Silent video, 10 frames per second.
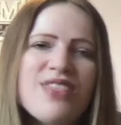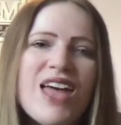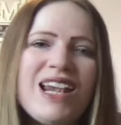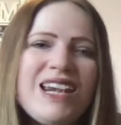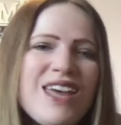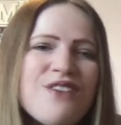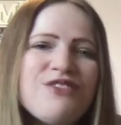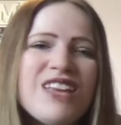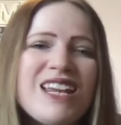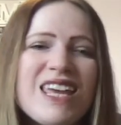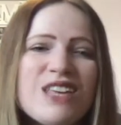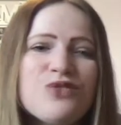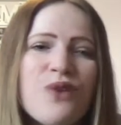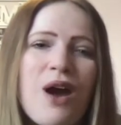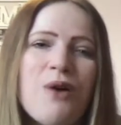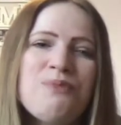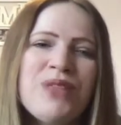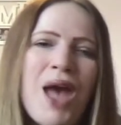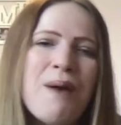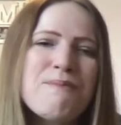There lived in Israel
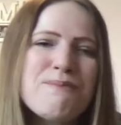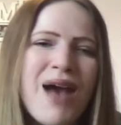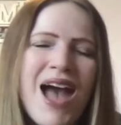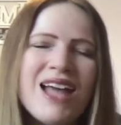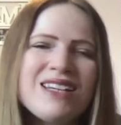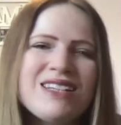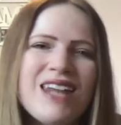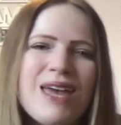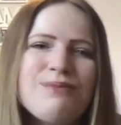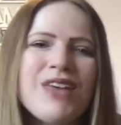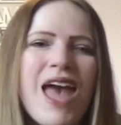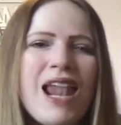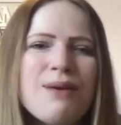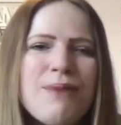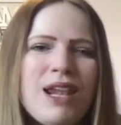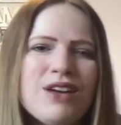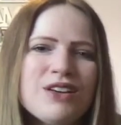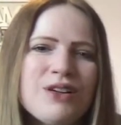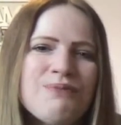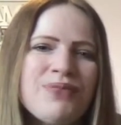a man named
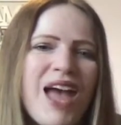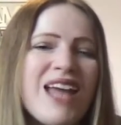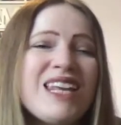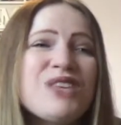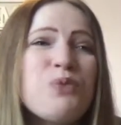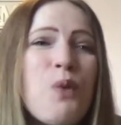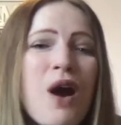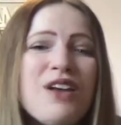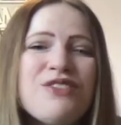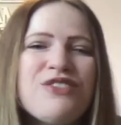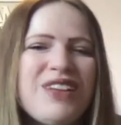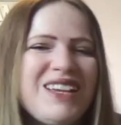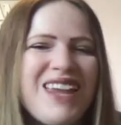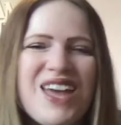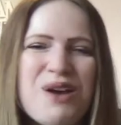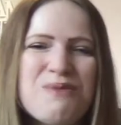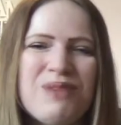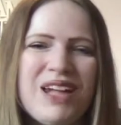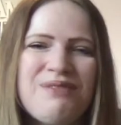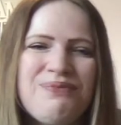Elimelech and his wife
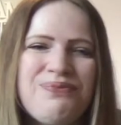Naomi.